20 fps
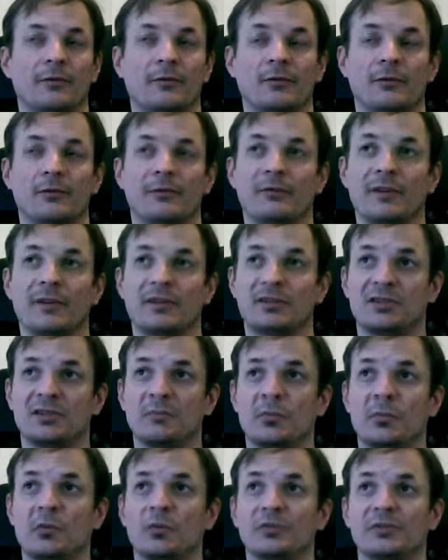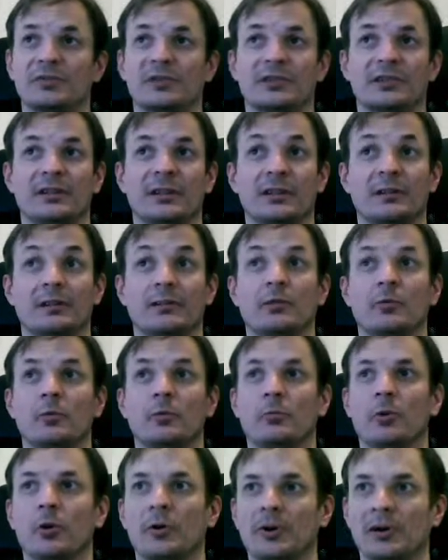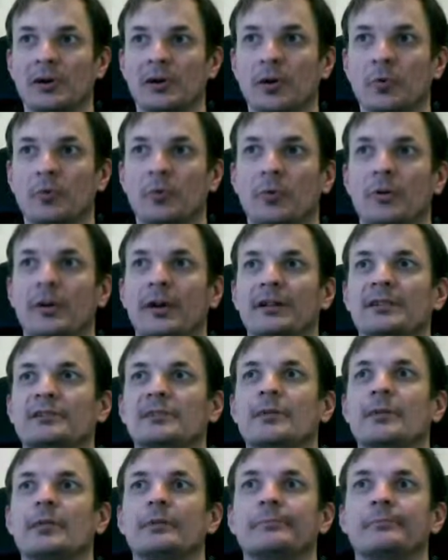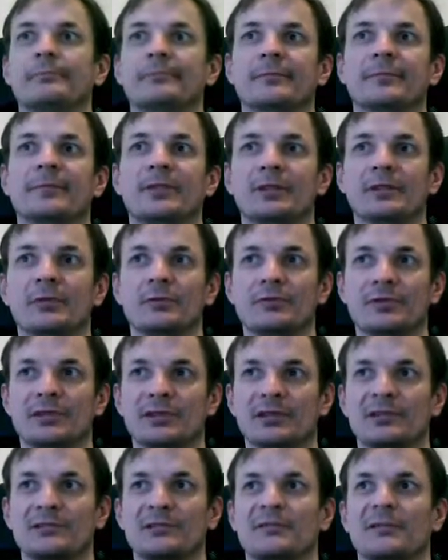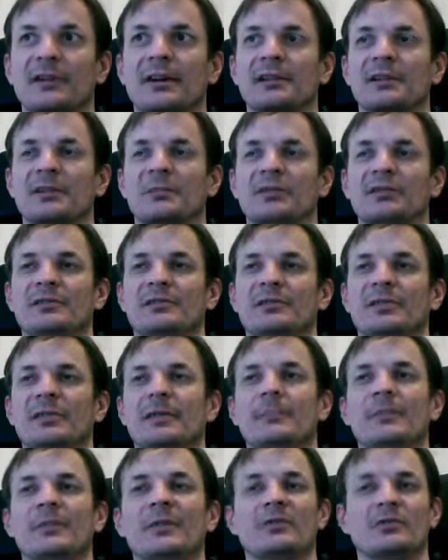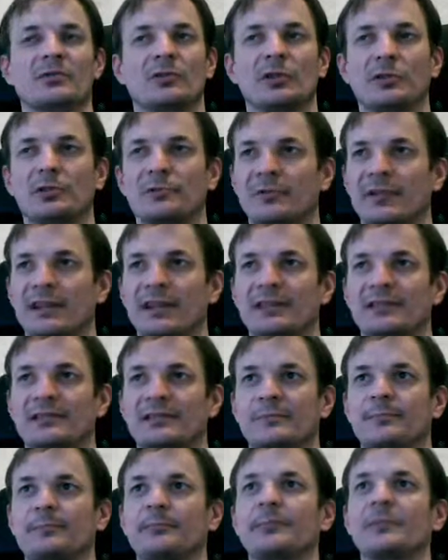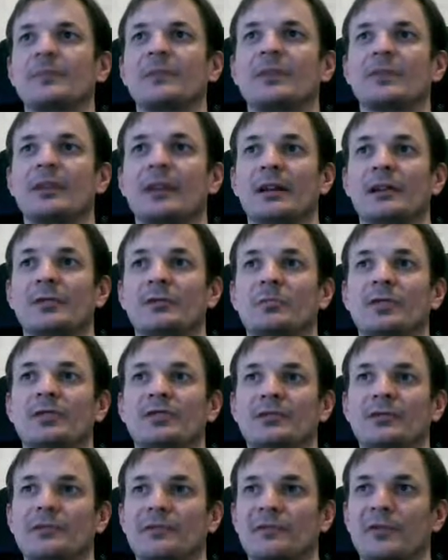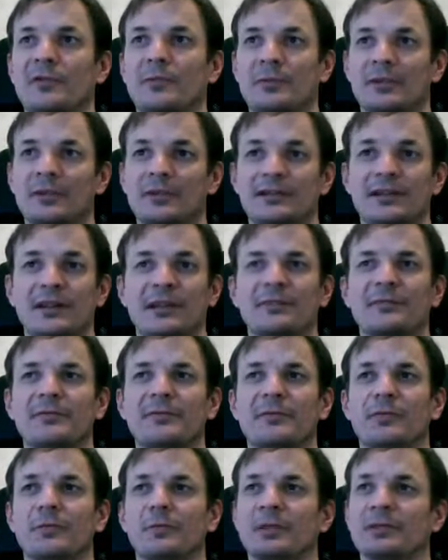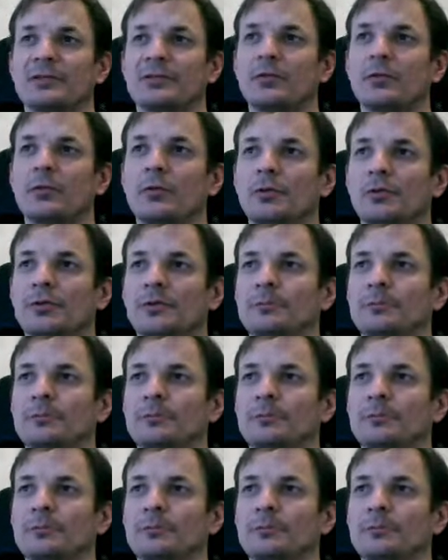vegetables, and that your body operates on using these vitamins. And there's a lot of is that brings you from this if to this ought.